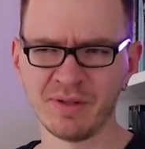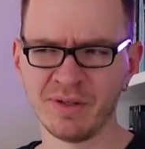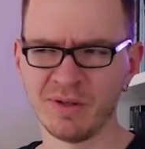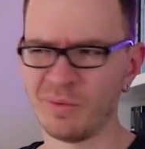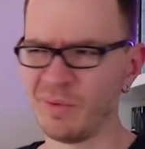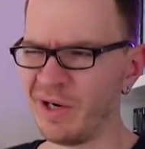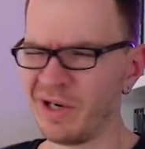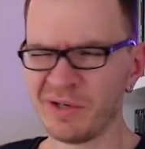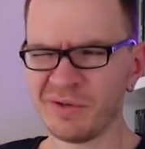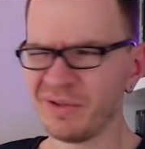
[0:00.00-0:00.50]

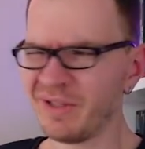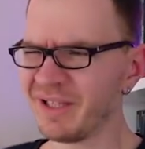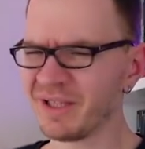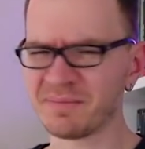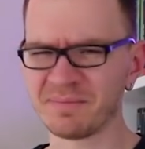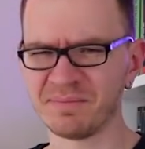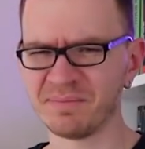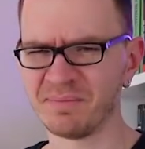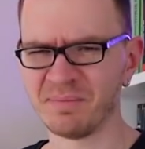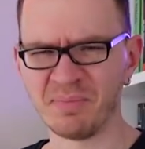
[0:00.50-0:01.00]
Why are you
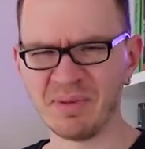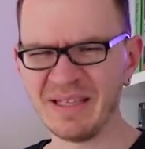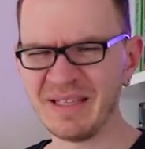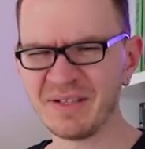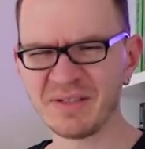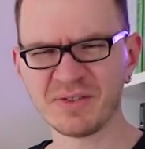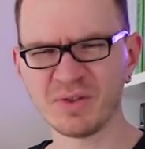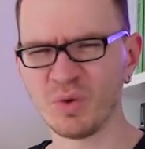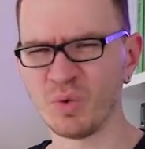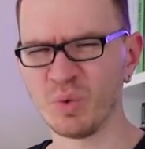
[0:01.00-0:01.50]

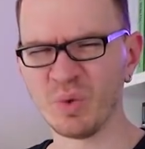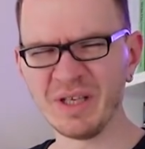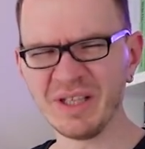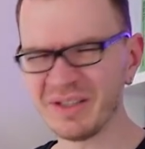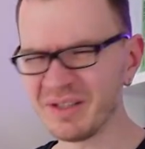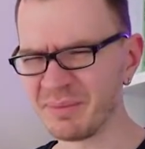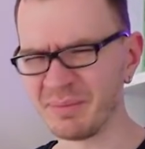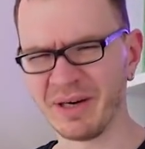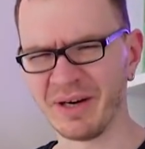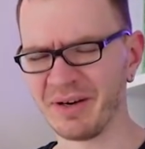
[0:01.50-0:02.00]
being so
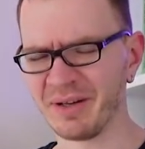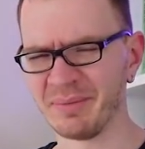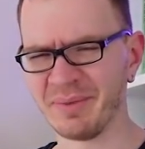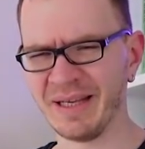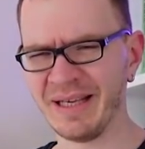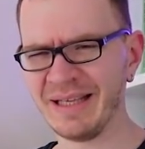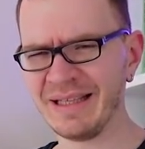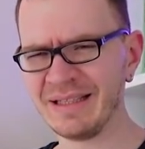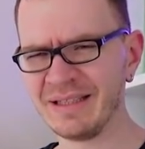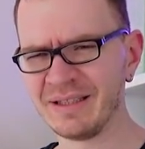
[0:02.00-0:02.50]
weird about it,
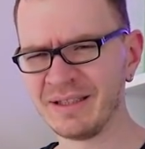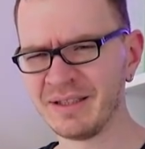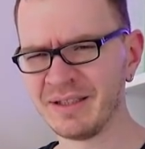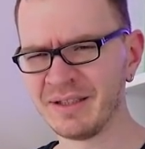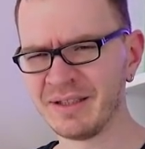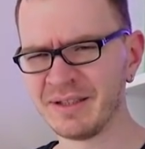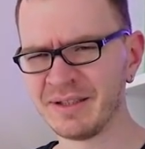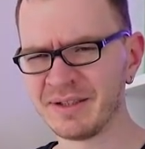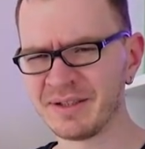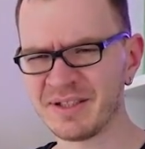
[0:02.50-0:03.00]
man?
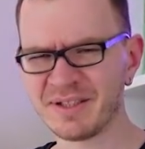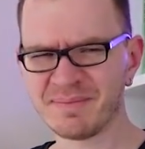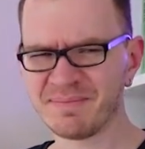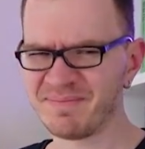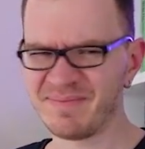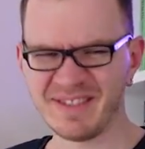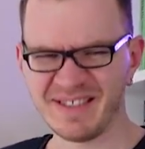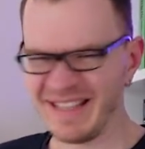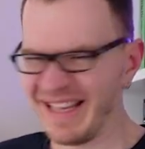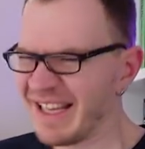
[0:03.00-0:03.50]

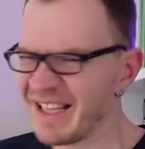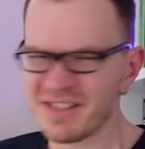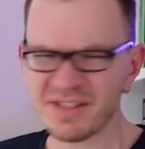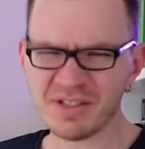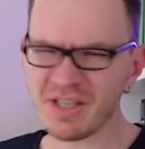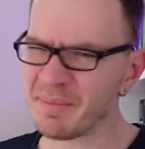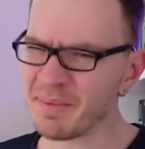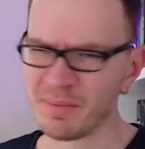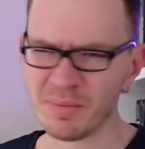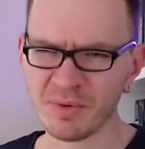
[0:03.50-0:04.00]
Just say it's
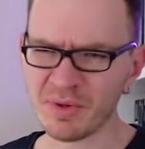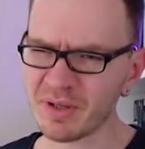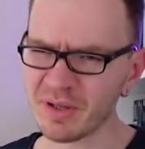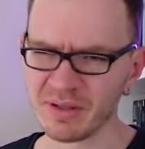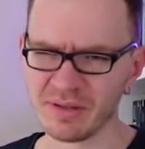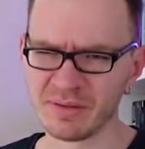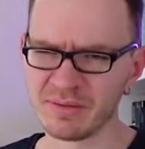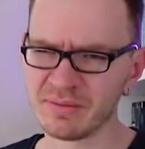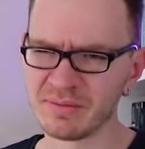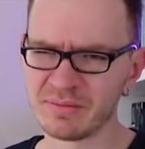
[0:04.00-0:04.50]
JPMorgan.